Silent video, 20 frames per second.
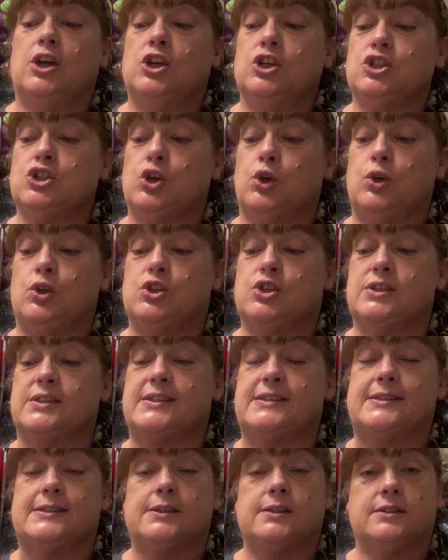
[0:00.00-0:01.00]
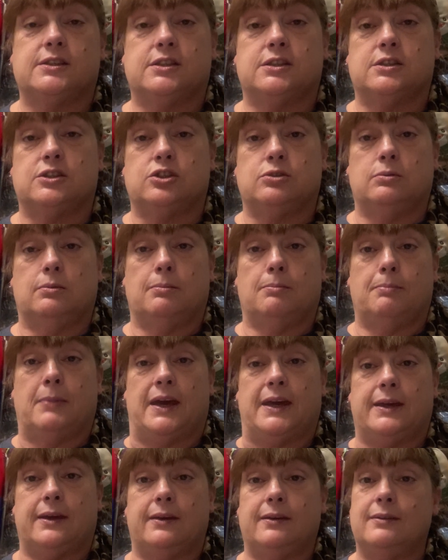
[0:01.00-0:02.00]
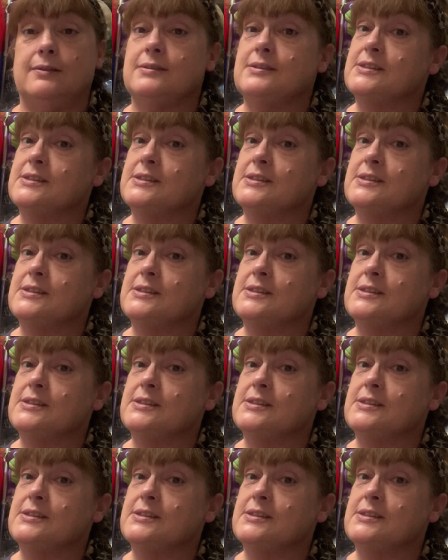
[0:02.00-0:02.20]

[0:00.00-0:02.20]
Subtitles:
So you just make it,